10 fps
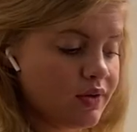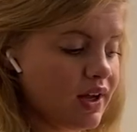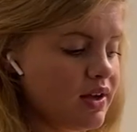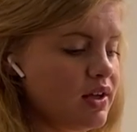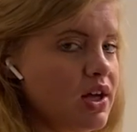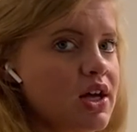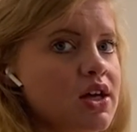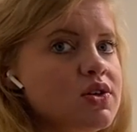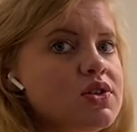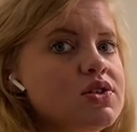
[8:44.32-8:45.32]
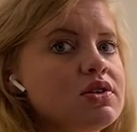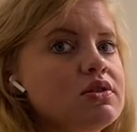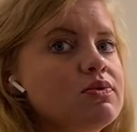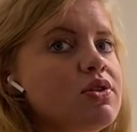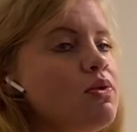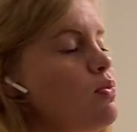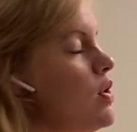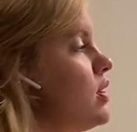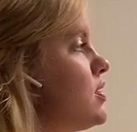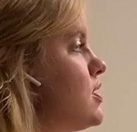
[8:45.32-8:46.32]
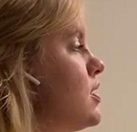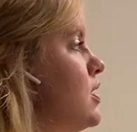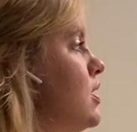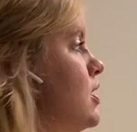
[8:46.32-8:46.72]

okay? So let's start with the ones.